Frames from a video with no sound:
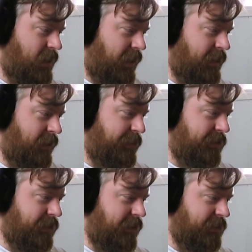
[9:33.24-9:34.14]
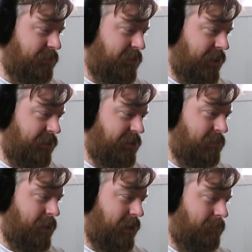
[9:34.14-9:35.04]
I know he's got some theories
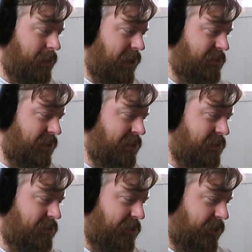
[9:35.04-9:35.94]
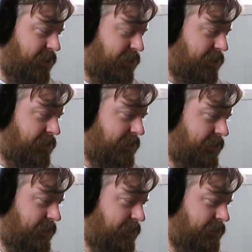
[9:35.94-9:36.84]
about blast-ended screws.
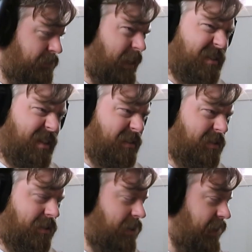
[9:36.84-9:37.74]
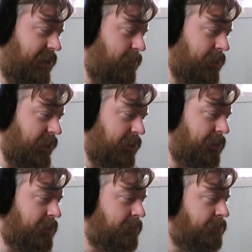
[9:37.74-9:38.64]
Blast-end screws. I don't know what they're called.